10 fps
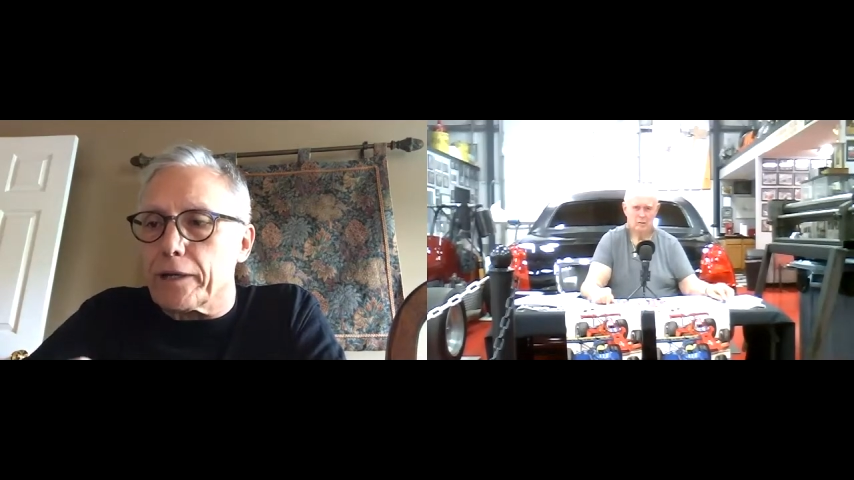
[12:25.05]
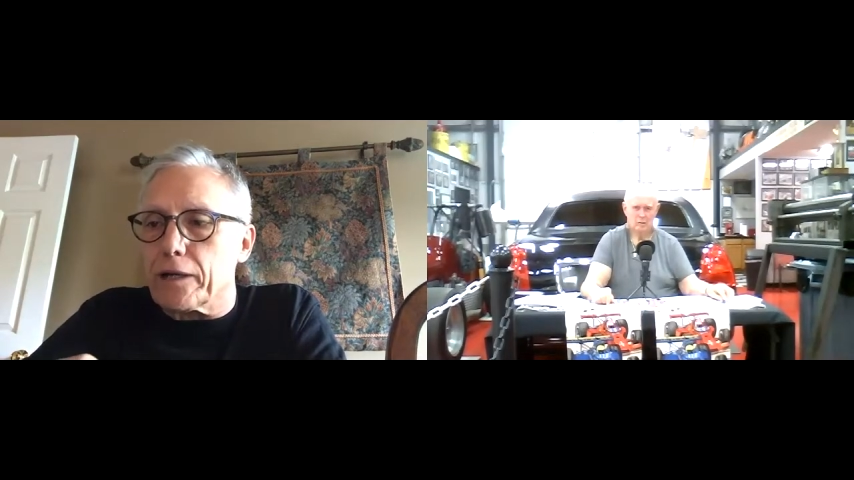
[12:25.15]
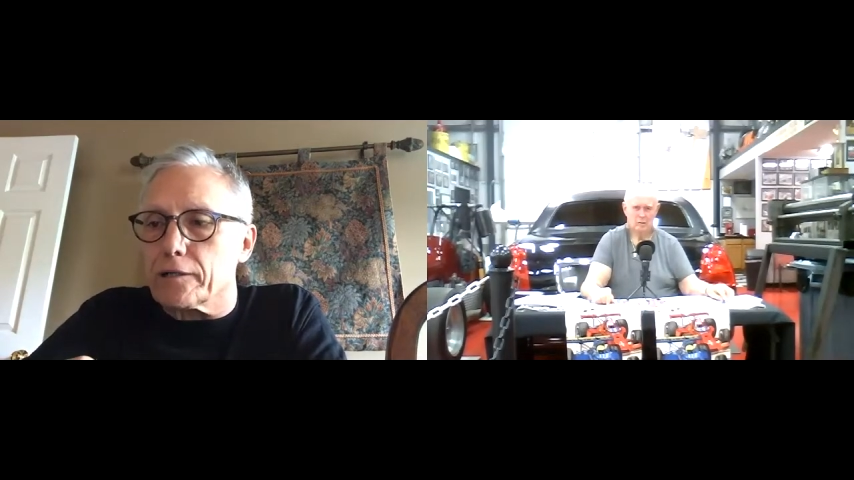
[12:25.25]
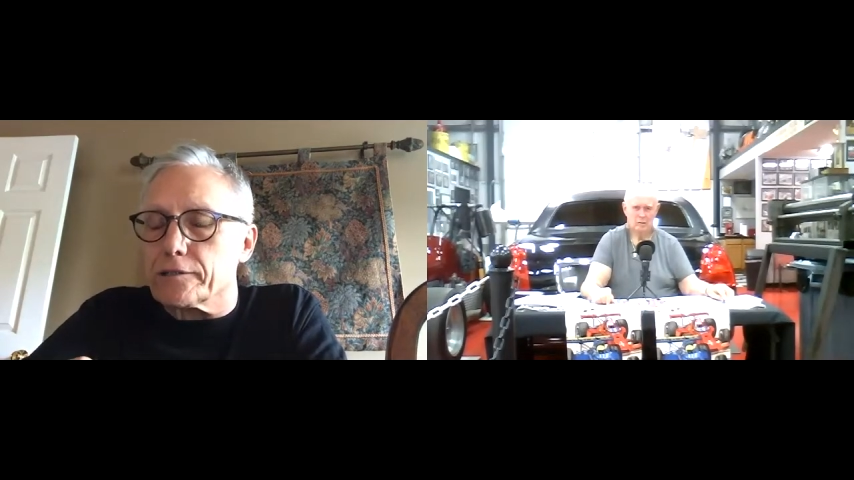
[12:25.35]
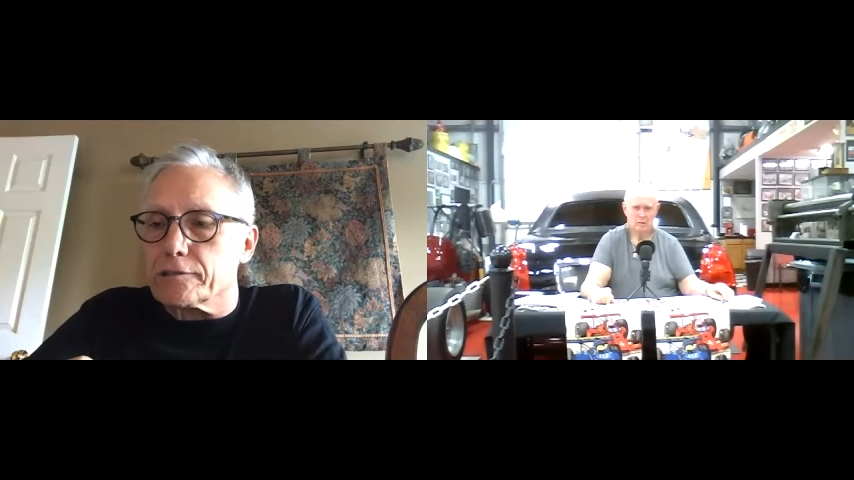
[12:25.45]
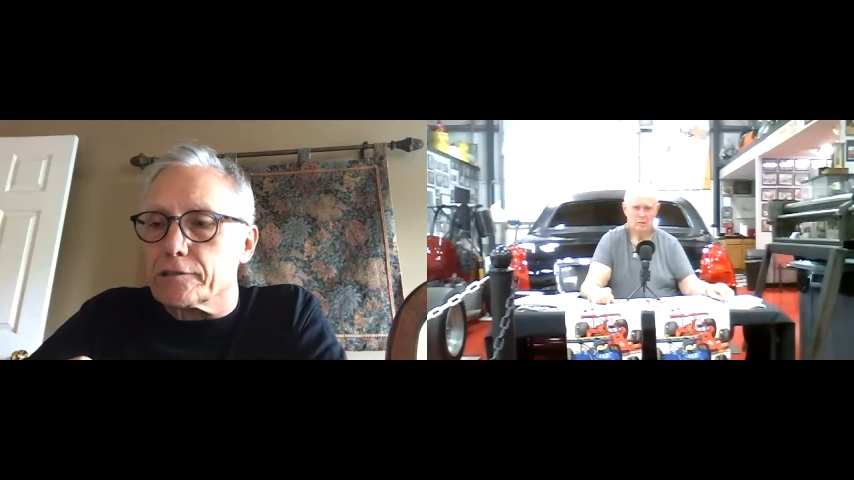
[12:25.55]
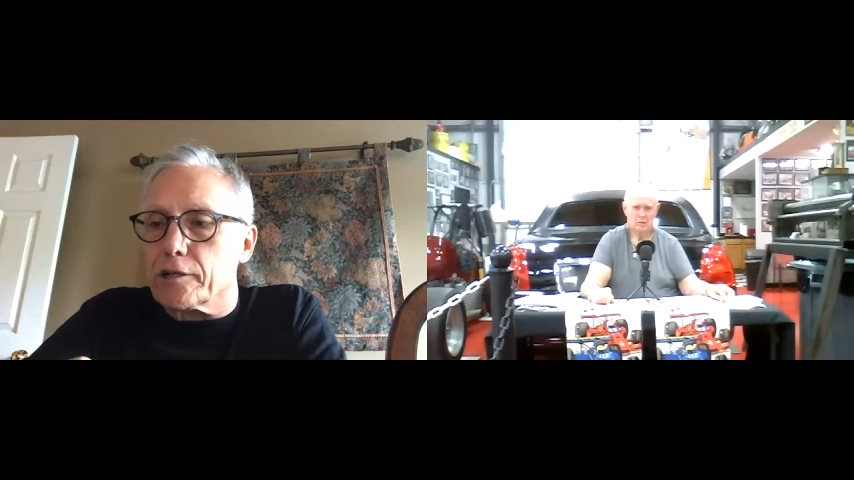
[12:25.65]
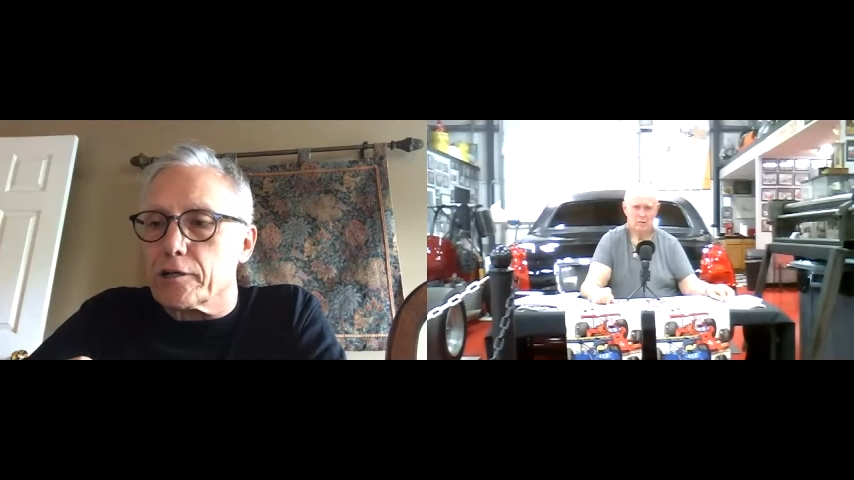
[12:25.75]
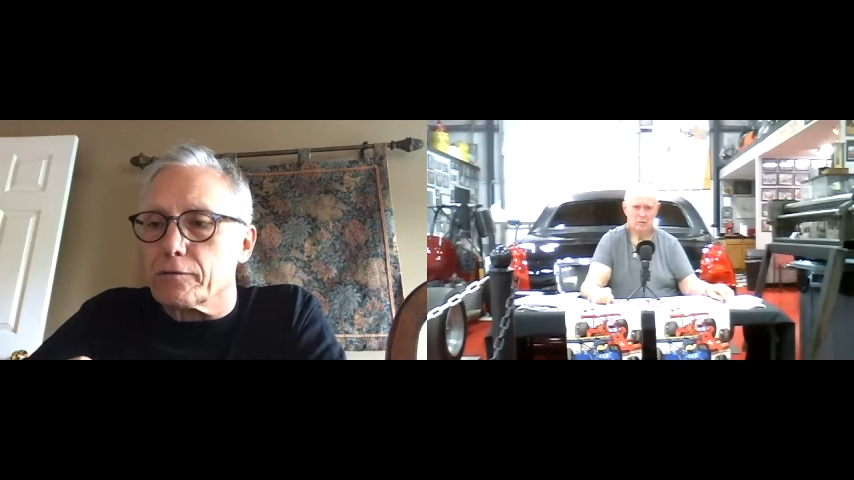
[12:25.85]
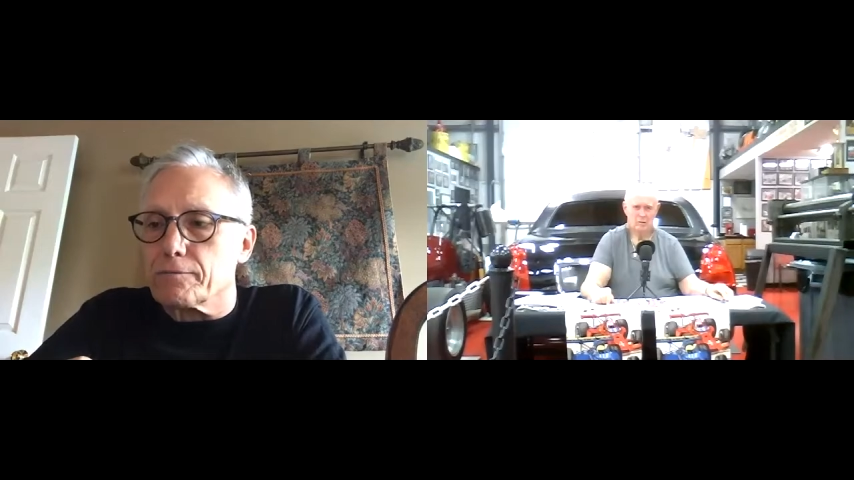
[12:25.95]
be on your
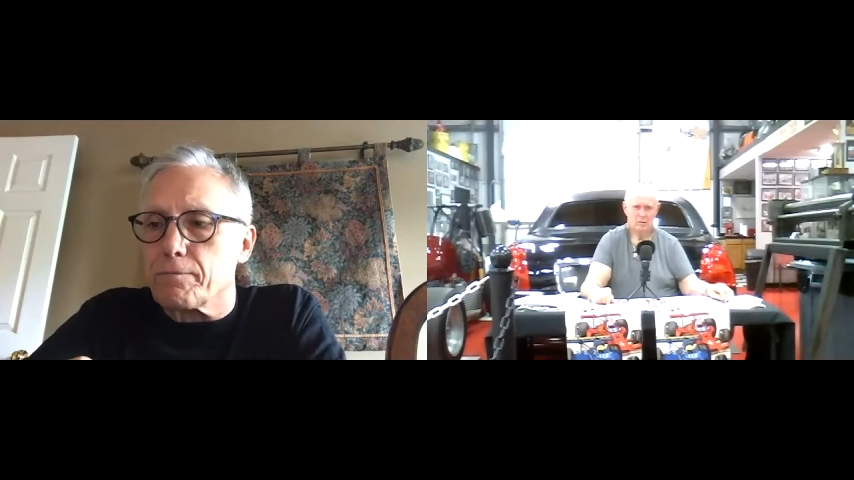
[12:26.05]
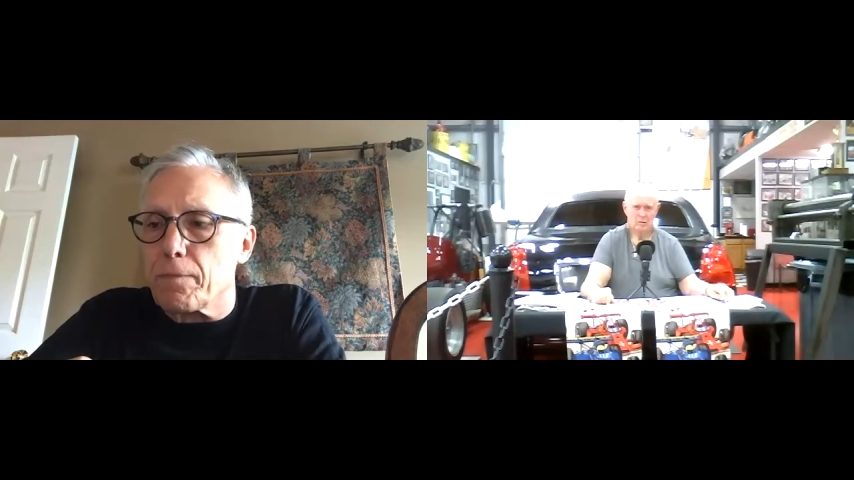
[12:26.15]
show.